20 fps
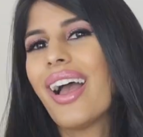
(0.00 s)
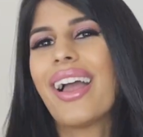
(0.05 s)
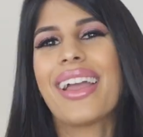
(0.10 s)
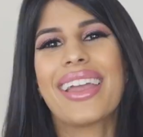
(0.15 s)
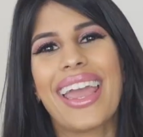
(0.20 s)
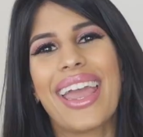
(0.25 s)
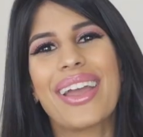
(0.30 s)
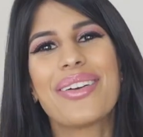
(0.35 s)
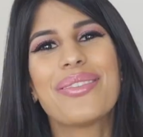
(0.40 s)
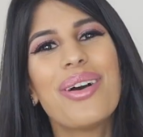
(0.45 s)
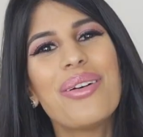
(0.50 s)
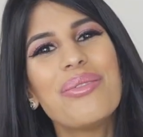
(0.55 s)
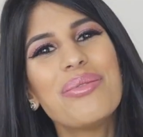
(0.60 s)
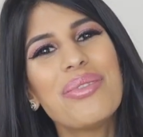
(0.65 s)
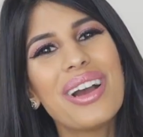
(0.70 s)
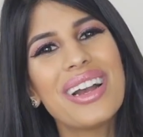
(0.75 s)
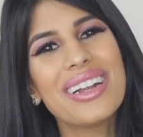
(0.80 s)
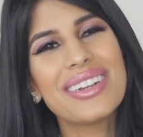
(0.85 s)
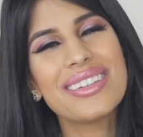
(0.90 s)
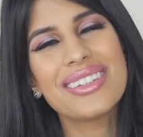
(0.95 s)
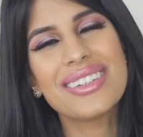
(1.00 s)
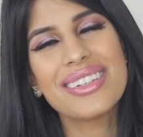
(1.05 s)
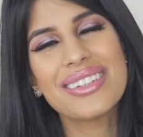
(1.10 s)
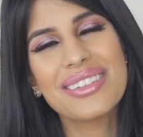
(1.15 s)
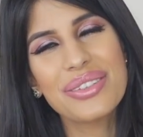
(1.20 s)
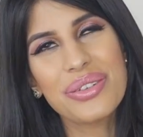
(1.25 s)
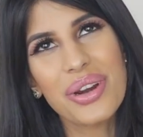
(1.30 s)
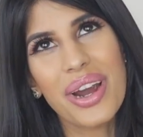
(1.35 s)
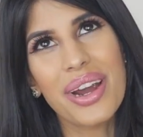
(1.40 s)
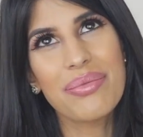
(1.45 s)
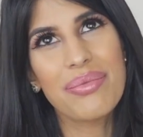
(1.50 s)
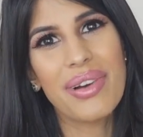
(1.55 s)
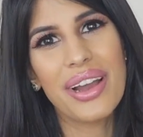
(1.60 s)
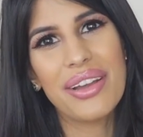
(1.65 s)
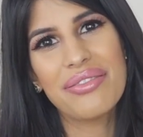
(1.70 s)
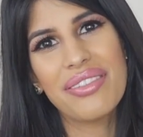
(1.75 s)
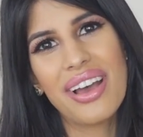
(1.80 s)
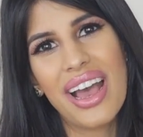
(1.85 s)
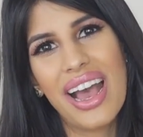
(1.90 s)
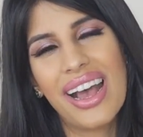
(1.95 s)
Okay, one word to describe
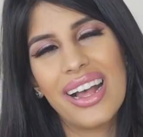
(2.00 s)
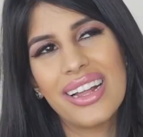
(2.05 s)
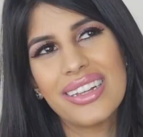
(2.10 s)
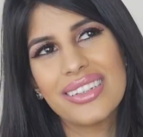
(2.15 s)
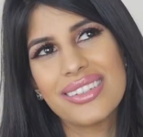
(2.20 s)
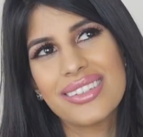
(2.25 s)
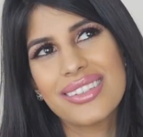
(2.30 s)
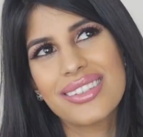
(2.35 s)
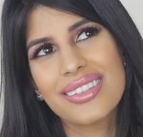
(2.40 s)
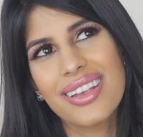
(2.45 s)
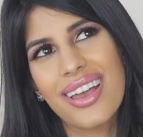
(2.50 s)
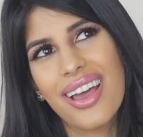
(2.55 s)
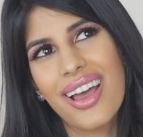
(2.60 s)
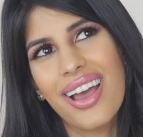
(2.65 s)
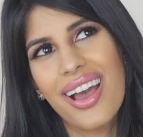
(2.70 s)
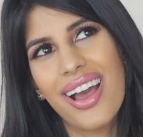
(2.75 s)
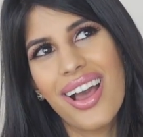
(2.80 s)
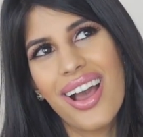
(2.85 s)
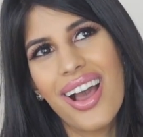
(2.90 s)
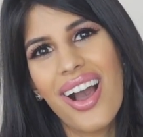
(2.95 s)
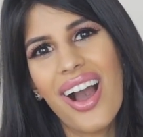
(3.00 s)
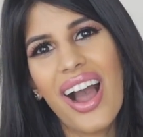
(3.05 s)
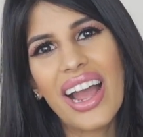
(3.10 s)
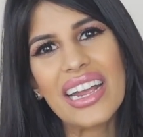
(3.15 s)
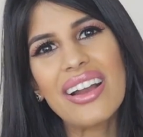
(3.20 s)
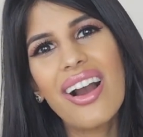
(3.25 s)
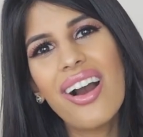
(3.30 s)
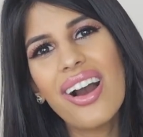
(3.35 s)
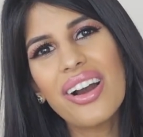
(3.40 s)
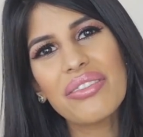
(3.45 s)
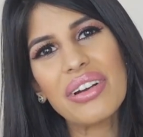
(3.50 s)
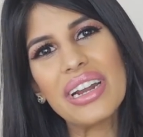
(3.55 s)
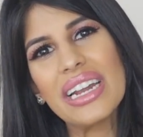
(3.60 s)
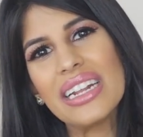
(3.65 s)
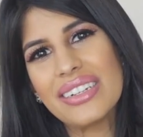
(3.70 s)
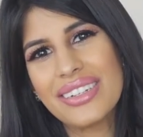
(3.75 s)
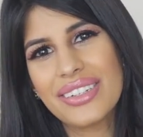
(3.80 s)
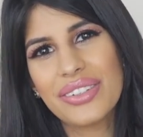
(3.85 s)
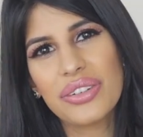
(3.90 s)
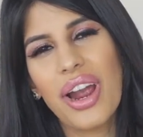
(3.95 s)
my fans. I can't
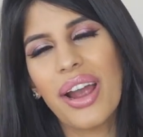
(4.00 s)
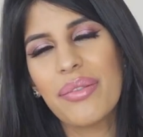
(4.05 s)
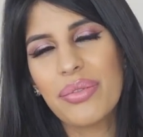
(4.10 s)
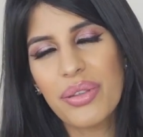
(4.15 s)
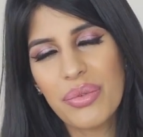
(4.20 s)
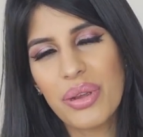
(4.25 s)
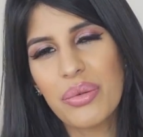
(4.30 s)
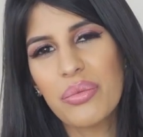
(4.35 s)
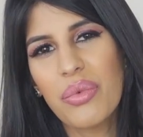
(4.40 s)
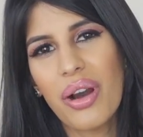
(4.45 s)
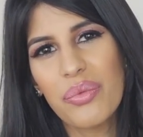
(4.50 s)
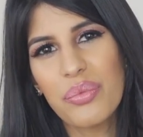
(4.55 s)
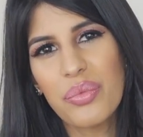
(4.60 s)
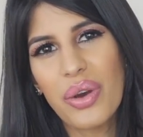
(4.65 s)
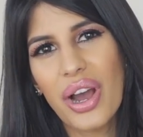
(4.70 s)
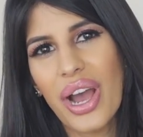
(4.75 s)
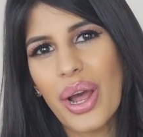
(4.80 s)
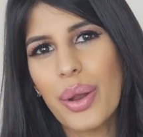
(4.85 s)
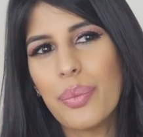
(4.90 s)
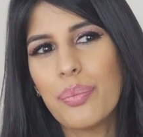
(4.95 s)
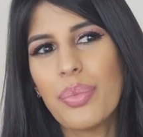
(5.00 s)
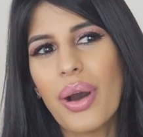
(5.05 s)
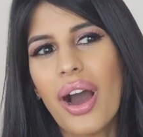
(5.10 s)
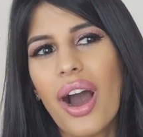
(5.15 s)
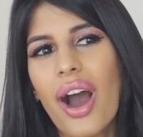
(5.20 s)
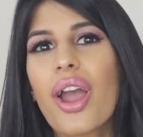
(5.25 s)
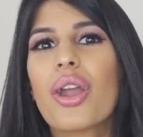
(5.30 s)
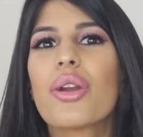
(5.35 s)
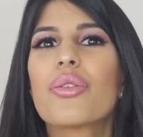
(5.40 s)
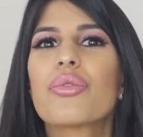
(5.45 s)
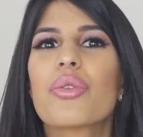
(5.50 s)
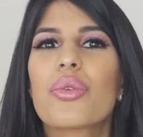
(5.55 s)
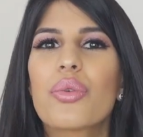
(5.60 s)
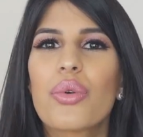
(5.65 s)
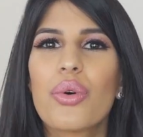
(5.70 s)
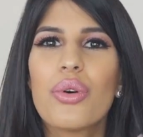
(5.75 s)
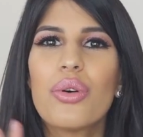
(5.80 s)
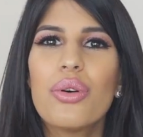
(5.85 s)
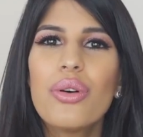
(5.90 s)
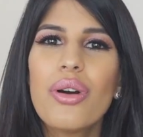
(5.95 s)
really describe them in one word, but
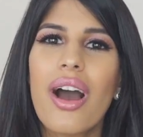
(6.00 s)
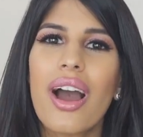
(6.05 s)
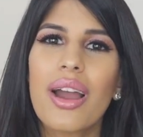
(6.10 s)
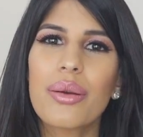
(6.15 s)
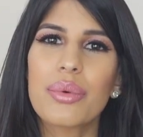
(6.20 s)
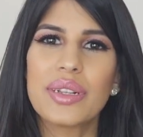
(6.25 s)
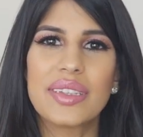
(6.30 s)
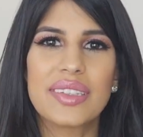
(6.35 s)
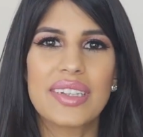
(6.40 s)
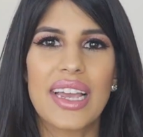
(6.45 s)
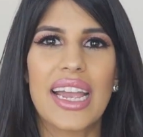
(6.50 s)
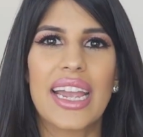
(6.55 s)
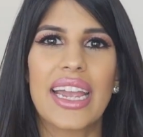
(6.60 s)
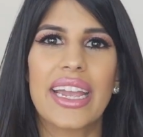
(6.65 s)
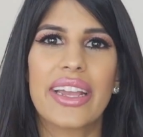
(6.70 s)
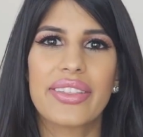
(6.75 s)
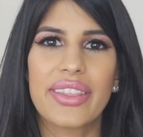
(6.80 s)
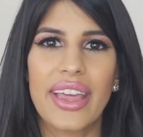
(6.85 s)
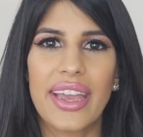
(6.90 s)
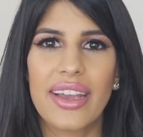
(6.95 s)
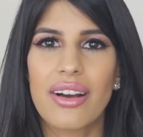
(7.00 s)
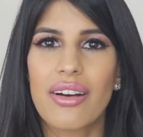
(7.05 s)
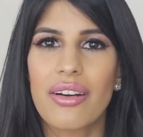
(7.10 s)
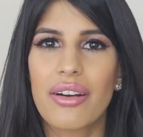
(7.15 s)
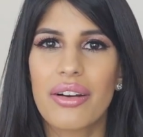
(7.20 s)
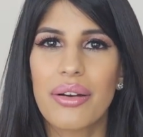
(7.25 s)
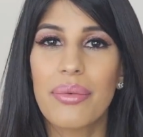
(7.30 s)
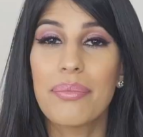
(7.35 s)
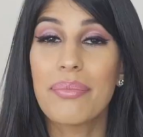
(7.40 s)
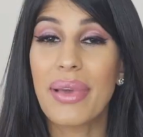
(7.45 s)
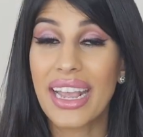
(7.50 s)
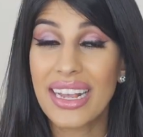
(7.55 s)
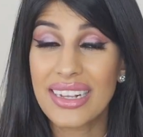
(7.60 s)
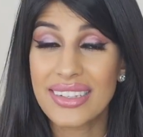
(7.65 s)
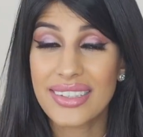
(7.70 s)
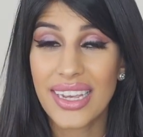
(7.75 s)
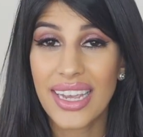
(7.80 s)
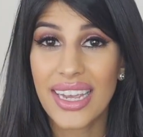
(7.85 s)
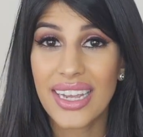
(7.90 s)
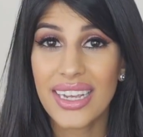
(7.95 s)
overall I would say they are
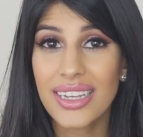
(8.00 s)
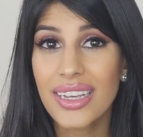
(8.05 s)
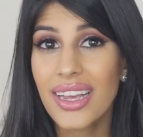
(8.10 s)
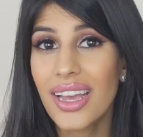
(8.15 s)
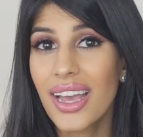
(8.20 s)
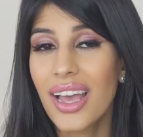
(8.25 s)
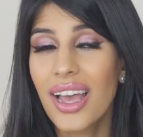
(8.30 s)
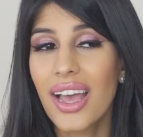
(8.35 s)
amazing.